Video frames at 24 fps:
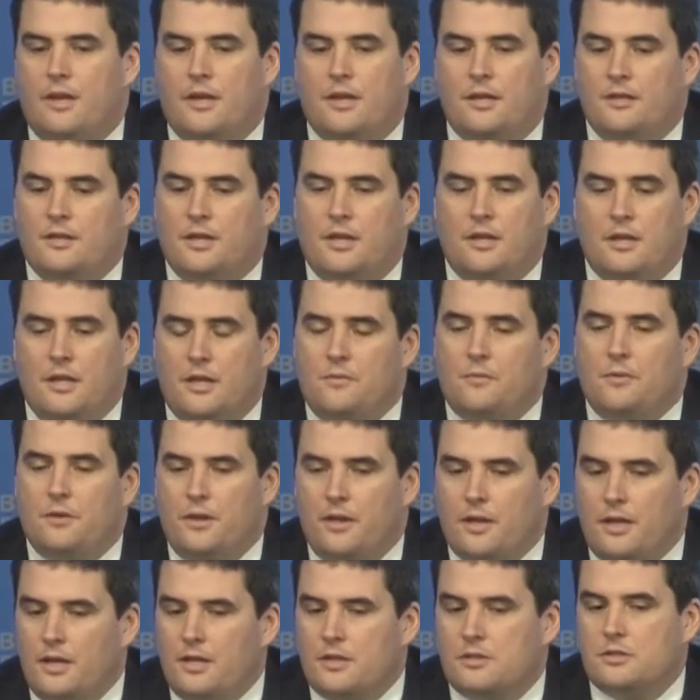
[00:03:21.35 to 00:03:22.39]
And it, it
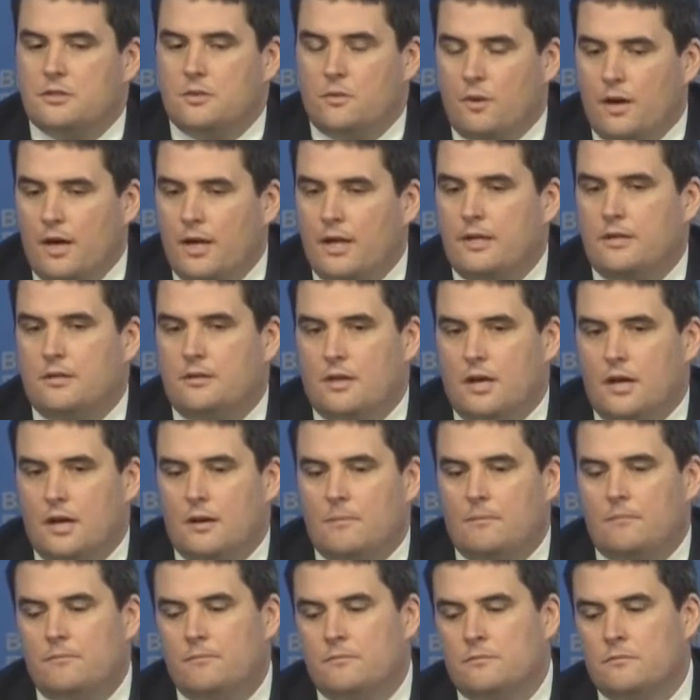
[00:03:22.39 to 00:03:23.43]
really is quite
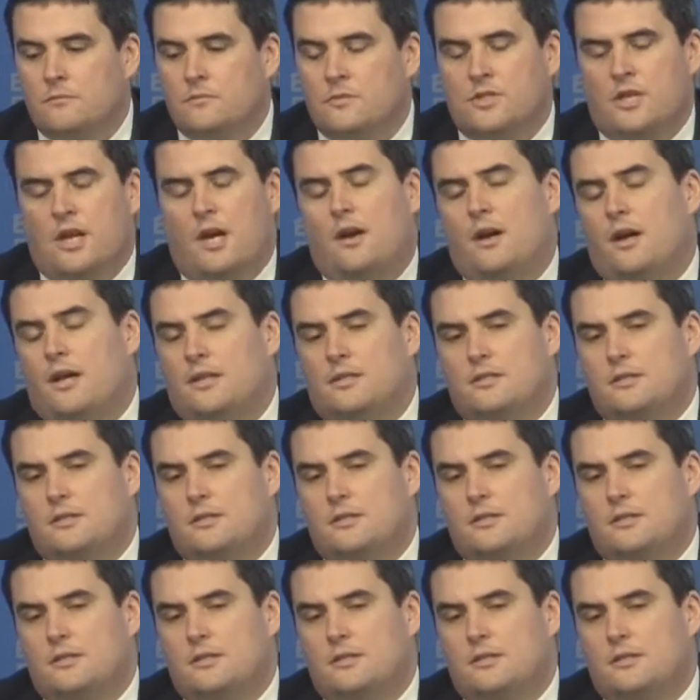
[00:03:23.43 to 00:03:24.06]
um, scary.